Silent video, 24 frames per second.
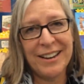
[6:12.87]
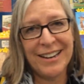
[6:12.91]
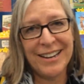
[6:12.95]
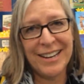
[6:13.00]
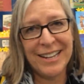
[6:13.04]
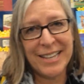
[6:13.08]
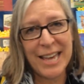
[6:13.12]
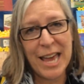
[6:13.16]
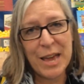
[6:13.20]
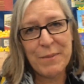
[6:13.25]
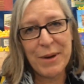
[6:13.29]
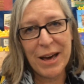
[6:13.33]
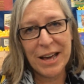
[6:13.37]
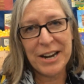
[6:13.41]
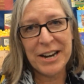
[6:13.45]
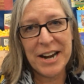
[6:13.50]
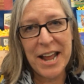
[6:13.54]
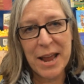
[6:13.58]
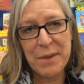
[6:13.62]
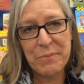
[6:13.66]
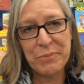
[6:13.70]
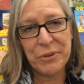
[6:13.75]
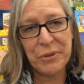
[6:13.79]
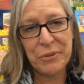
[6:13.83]
It came out
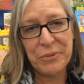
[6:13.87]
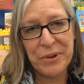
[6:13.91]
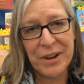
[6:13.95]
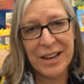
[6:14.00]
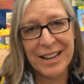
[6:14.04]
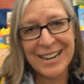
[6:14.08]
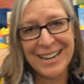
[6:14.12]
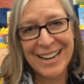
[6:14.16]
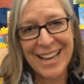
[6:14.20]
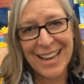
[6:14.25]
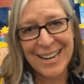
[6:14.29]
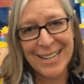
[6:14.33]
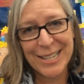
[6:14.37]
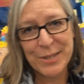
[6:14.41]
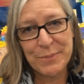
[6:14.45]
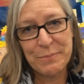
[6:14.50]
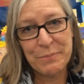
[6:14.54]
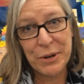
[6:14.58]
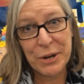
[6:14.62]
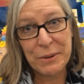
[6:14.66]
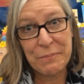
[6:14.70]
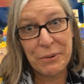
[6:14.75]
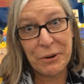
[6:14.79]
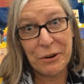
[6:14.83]
on April 1. It had
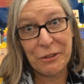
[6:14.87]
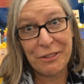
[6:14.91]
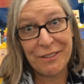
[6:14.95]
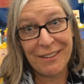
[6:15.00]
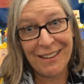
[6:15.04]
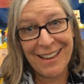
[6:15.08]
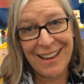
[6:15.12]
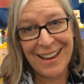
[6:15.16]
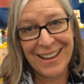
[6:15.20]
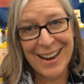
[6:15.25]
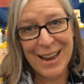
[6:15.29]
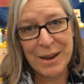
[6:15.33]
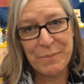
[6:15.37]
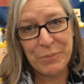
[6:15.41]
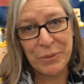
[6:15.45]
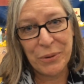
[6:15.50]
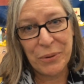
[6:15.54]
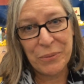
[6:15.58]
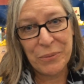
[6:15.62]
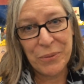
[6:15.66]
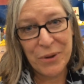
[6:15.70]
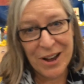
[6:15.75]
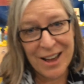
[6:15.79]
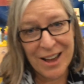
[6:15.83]
its book birthday on
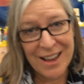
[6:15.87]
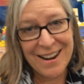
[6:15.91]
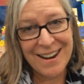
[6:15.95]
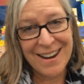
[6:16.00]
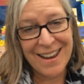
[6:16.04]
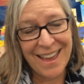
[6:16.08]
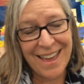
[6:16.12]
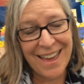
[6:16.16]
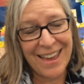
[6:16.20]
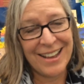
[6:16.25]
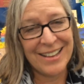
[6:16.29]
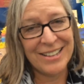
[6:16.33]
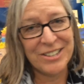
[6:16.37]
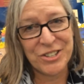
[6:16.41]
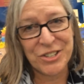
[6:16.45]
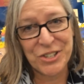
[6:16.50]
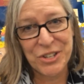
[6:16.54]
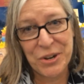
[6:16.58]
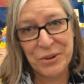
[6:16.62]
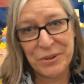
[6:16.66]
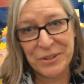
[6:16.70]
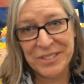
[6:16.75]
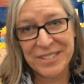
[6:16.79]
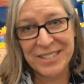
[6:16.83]
April 1, and it
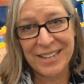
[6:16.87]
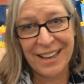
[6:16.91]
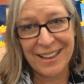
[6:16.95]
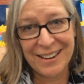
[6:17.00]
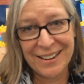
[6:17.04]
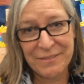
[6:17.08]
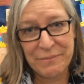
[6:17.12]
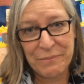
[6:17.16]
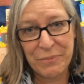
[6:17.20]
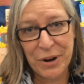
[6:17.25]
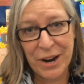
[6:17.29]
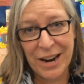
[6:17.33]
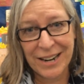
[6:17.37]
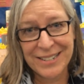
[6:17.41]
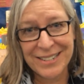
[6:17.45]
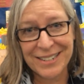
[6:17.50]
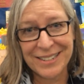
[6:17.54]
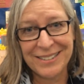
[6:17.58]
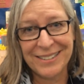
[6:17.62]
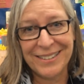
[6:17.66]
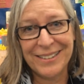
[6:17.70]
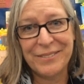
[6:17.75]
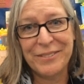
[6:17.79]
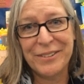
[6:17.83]
just coincided
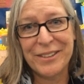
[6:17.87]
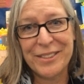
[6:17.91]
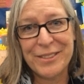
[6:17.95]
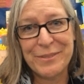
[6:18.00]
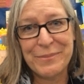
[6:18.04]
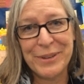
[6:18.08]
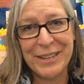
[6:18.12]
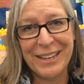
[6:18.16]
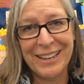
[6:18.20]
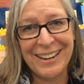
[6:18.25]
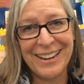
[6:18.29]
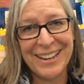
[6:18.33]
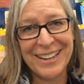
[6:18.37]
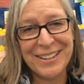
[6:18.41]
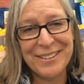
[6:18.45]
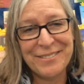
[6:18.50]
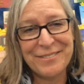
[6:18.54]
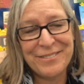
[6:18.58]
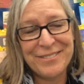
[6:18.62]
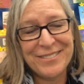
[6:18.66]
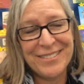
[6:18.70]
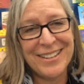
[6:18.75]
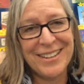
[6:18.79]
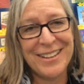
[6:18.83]
practically with the beginning
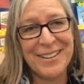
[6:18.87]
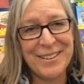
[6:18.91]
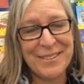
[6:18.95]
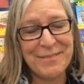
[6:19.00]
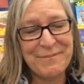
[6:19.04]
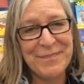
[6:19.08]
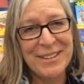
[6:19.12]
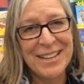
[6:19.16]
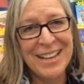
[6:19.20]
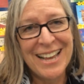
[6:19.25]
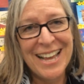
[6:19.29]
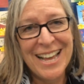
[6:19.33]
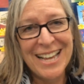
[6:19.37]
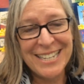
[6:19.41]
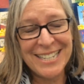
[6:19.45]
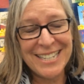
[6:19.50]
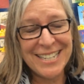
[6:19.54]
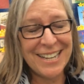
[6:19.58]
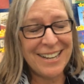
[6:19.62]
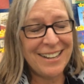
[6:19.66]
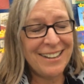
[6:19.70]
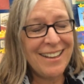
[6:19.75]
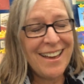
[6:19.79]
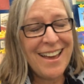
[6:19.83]
of
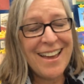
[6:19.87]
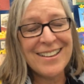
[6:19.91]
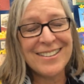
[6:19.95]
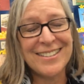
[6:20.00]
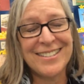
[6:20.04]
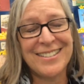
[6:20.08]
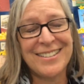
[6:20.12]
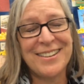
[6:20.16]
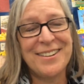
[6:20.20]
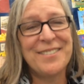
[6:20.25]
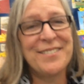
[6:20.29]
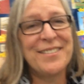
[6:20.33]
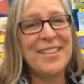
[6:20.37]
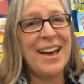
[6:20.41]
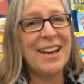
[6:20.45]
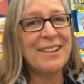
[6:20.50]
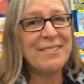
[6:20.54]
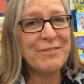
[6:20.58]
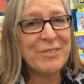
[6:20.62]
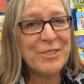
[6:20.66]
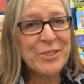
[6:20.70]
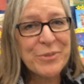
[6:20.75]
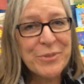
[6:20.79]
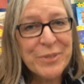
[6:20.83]
TLA. So
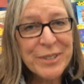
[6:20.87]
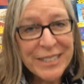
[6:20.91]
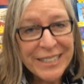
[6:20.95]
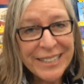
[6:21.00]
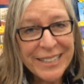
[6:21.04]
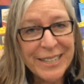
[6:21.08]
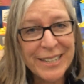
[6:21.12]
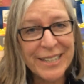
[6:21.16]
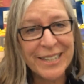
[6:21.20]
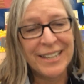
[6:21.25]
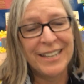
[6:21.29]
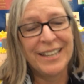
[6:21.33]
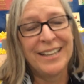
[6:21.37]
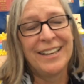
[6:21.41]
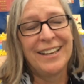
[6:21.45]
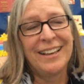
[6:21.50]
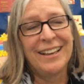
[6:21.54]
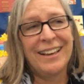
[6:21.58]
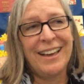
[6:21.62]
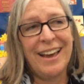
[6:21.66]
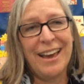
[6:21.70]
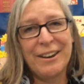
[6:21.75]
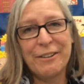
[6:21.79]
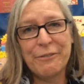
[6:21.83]
that was really
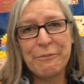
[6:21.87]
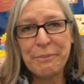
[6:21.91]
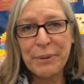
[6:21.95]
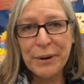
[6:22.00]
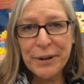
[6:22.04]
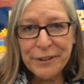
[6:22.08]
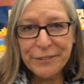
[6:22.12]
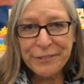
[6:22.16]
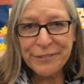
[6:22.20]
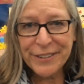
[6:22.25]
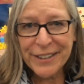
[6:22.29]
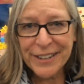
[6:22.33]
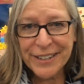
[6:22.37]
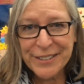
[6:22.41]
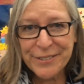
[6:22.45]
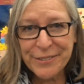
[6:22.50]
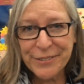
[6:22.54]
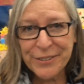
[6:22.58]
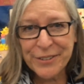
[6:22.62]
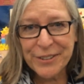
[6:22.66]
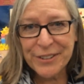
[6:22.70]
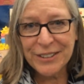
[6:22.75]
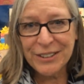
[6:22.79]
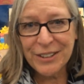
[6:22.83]
kind of perfect
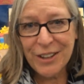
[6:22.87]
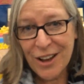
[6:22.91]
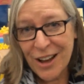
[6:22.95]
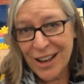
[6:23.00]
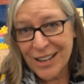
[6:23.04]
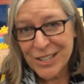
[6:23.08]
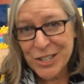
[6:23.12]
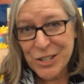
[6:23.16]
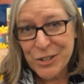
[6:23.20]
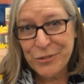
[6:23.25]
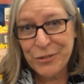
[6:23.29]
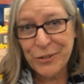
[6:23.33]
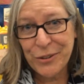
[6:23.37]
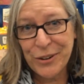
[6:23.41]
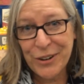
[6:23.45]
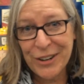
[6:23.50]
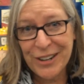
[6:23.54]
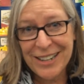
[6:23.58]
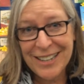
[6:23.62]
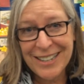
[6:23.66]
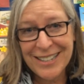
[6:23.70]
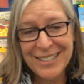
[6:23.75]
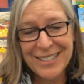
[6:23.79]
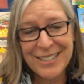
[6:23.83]
for a launch
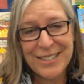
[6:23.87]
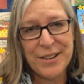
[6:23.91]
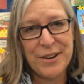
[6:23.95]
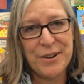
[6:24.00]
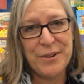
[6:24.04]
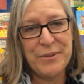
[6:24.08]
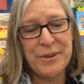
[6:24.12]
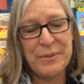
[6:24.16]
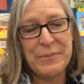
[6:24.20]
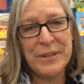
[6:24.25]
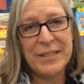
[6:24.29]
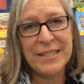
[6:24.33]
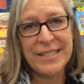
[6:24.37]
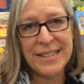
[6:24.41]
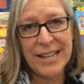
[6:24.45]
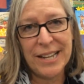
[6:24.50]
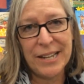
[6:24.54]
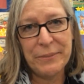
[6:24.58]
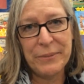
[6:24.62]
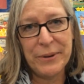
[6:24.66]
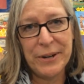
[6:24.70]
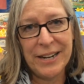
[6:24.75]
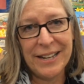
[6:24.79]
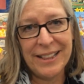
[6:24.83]
for it. So we've been
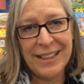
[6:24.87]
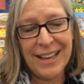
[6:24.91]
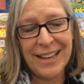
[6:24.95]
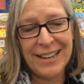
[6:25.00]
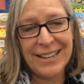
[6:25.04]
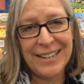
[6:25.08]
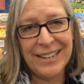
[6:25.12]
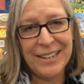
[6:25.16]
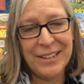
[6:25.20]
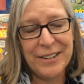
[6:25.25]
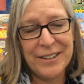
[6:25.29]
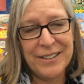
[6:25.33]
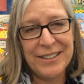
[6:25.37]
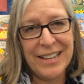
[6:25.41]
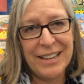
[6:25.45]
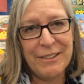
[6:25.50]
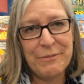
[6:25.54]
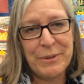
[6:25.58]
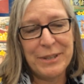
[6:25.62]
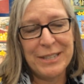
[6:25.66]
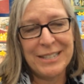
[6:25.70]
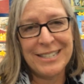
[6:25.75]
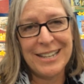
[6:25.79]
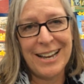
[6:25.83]
celebrating that here, and
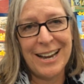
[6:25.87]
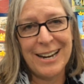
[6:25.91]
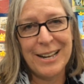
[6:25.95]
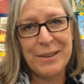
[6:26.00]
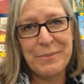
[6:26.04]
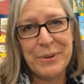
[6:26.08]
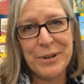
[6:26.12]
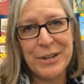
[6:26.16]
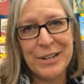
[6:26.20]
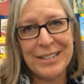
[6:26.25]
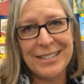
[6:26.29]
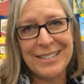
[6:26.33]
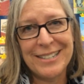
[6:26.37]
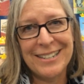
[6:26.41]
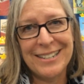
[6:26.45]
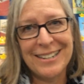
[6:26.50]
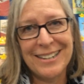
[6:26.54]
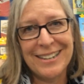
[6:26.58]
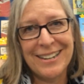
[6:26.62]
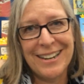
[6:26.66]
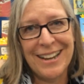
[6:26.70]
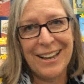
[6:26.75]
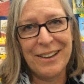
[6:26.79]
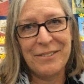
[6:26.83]
they've been signing books,
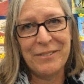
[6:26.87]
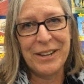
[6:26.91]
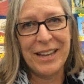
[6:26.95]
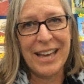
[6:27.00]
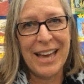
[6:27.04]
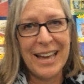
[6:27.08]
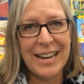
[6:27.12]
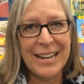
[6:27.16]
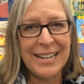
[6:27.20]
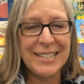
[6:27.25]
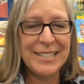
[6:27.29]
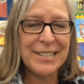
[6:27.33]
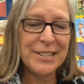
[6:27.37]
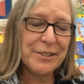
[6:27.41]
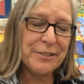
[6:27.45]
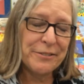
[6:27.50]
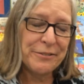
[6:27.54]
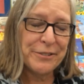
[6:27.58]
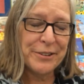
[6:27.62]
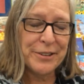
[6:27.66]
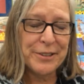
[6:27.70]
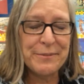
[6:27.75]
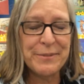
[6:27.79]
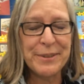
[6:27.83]
and we had a
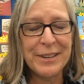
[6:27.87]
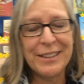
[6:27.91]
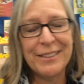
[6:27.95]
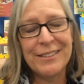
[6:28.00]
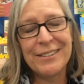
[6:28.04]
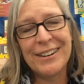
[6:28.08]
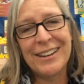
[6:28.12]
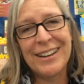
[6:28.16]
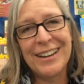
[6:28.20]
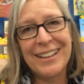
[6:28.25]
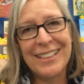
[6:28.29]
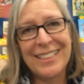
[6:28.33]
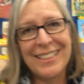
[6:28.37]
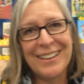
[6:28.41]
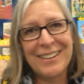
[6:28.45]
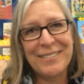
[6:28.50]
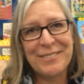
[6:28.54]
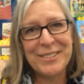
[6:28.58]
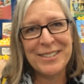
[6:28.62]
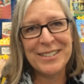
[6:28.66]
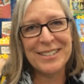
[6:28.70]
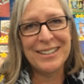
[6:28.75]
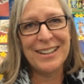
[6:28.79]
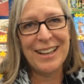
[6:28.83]
dinner for them the other night
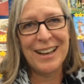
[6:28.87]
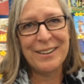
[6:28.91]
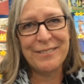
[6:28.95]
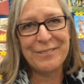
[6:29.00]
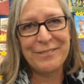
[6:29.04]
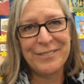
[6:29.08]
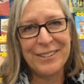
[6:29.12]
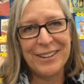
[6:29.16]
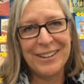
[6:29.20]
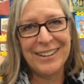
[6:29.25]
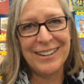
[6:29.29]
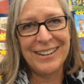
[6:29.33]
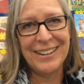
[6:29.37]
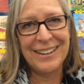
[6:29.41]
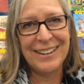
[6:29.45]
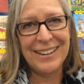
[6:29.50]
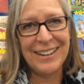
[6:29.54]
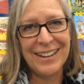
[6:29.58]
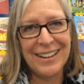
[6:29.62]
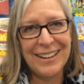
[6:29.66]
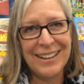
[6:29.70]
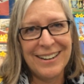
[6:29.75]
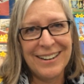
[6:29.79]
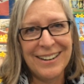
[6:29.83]
that was a lot of fun,
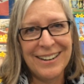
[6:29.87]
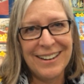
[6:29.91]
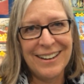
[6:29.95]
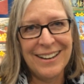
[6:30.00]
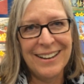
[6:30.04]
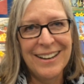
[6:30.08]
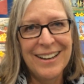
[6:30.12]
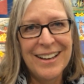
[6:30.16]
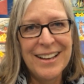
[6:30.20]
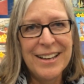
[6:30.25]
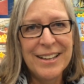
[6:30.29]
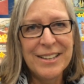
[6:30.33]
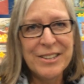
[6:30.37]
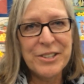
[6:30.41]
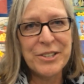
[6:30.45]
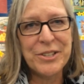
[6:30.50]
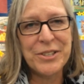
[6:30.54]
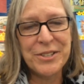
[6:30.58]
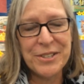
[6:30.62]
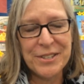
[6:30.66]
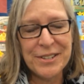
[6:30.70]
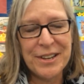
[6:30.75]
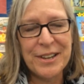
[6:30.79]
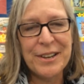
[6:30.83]

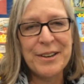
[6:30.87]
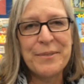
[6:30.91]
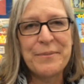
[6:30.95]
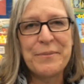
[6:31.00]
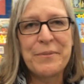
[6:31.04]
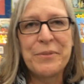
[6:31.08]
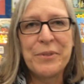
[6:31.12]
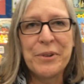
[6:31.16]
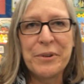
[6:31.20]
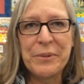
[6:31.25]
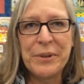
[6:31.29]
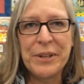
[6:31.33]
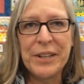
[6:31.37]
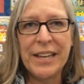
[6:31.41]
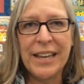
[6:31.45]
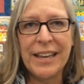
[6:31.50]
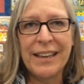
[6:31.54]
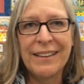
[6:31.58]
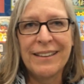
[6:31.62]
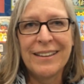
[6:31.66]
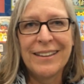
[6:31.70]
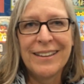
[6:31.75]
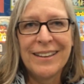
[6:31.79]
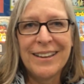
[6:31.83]
and we're
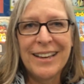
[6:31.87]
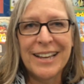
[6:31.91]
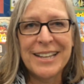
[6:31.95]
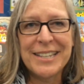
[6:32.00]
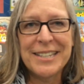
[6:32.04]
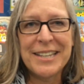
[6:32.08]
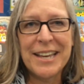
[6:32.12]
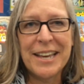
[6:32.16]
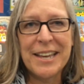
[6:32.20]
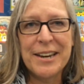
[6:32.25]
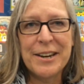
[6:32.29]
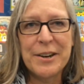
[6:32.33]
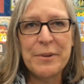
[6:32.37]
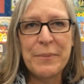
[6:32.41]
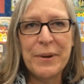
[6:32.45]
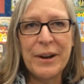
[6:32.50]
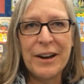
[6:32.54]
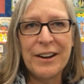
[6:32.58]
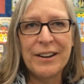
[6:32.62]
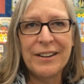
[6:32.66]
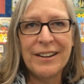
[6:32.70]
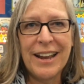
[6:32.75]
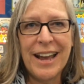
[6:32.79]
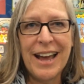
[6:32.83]
really excited
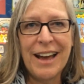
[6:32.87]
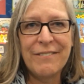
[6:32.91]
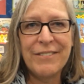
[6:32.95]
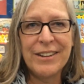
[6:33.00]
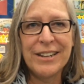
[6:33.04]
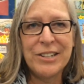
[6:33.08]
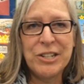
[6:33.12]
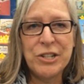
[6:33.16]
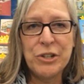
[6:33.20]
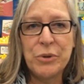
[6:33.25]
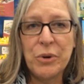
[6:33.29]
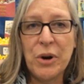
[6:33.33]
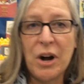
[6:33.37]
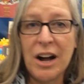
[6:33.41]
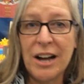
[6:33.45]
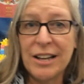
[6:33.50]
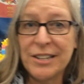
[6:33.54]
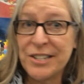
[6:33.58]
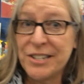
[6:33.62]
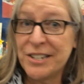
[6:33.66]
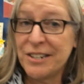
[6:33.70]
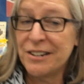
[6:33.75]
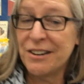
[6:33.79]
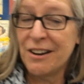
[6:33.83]
about having two
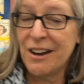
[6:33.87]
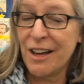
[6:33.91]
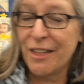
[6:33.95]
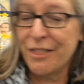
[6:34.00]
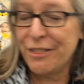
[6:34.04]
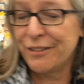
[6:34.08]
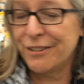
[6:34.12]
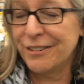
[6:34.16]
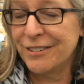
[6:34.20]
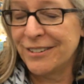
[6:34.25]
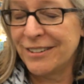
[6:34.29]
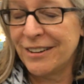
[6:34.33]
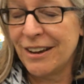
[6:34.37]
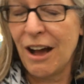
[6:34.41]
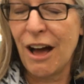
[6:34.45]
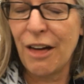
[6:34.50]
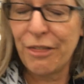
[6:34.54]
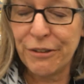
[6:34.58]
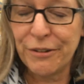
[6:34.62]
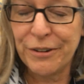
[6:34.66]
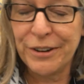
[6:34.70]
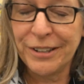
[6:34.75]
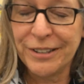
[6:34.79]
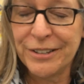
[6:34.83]
Austin
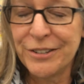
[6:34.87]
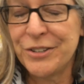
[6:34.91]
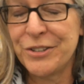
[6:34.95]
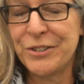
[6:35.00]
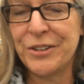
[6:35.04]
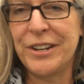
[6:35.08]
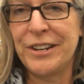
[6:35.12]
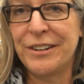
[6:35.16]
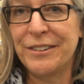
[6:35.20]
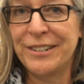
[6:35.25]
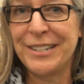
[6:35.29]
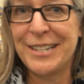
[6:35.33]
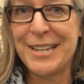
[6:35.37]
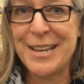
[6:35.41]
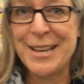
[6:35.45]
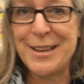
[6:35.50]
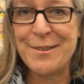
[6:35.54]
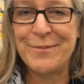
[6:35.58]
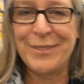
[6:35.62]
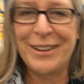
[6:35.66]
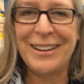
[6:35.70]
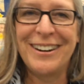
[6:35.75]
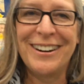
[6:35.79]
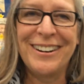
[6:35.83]
author-illustrator
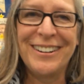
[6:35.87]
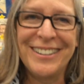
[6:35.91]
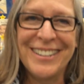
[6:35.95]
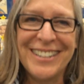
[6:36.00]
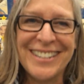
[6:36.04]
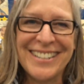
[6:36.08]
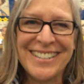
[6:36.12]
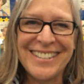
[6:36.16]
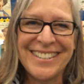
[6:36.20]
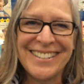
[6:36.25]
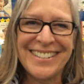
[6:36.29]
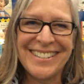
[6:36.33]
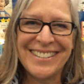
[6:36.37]
team on our list.